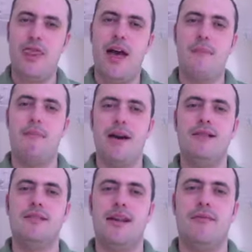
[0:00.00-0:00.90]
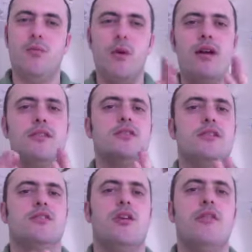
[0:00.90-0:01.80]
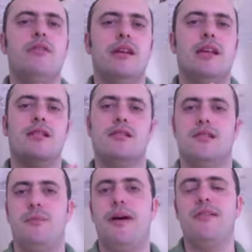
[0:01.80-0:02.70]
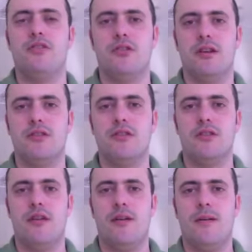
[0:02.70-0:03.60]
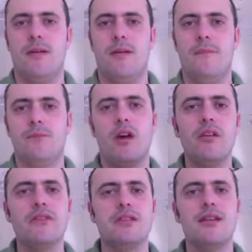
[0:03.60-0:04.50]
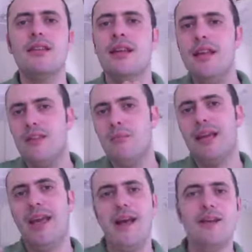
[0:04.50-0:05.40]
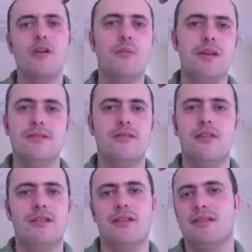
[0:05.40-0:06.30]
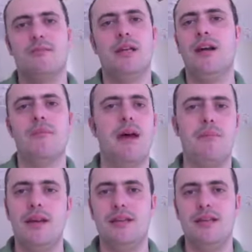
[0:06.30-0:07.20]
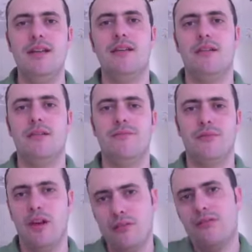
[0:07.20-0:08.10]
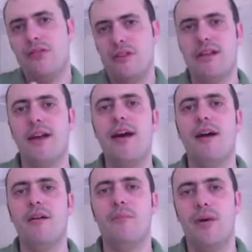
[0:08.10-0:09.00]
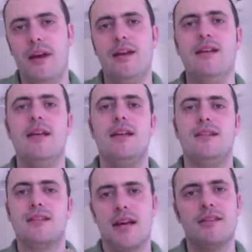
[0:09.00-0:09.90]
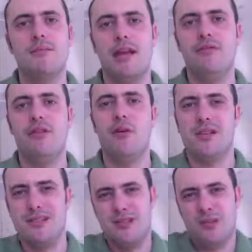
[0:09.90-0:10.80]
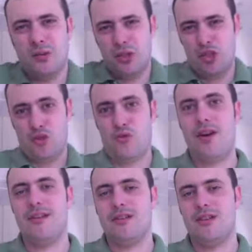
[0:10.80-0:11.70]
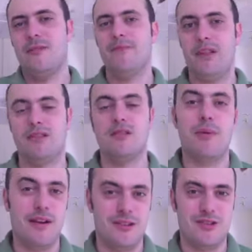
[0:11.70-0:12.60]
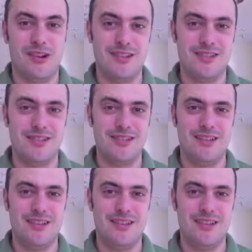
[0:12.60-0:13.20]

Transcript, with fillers: that mindset of where is dissolving in the spine stretch? All of a sudden, the mechanical piece of it doesn't become that big a deal. You have to figure that out, but it's not the main focus. There's no stretch in the spine stretch.